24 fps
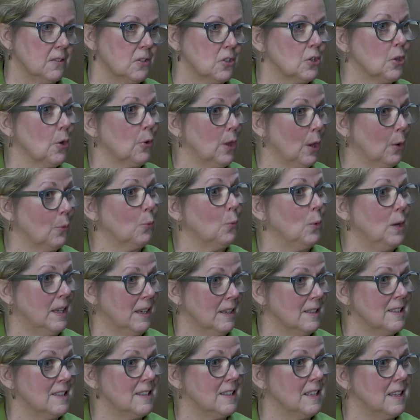so that we
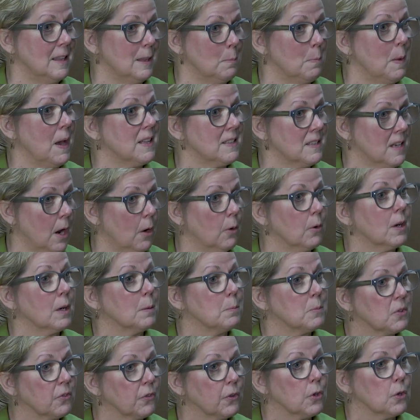can see the best
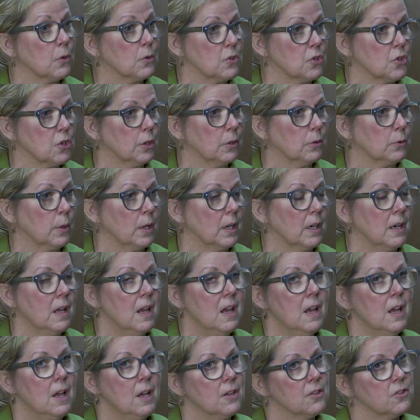outcomes for those children.
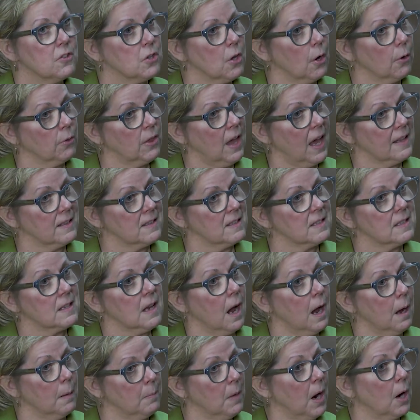So that's
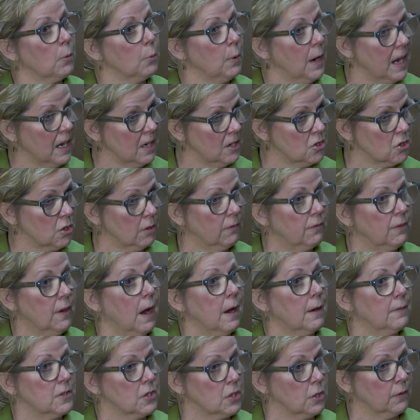a range of,
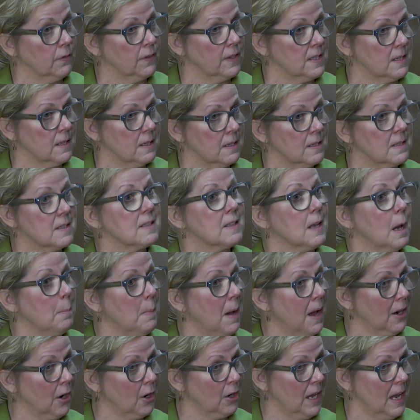of services, some
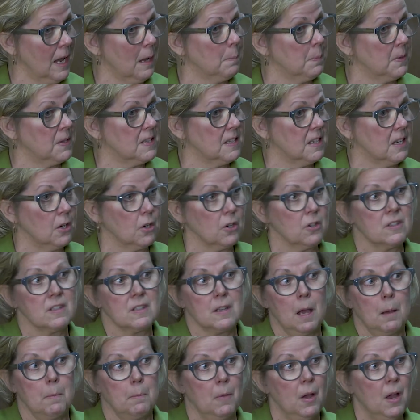on our campus here,
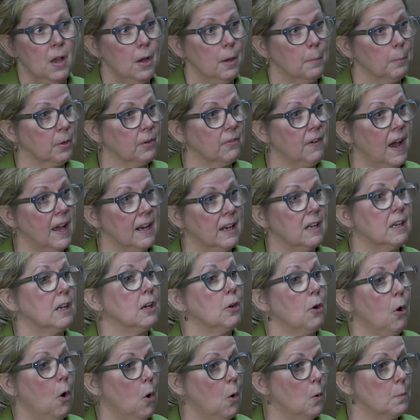some provided in
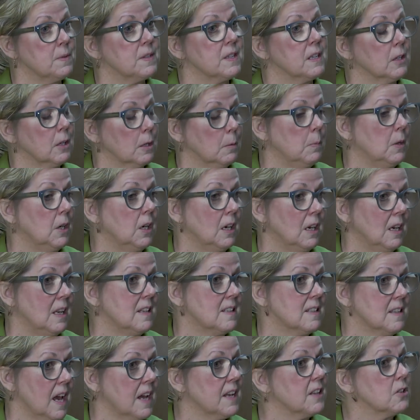homes and community
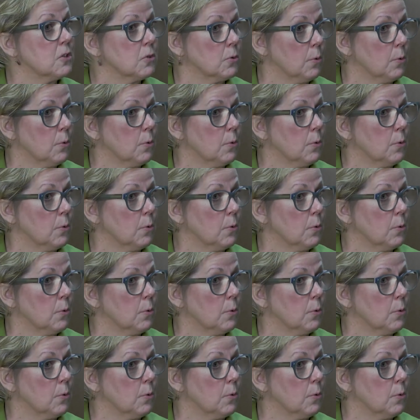sites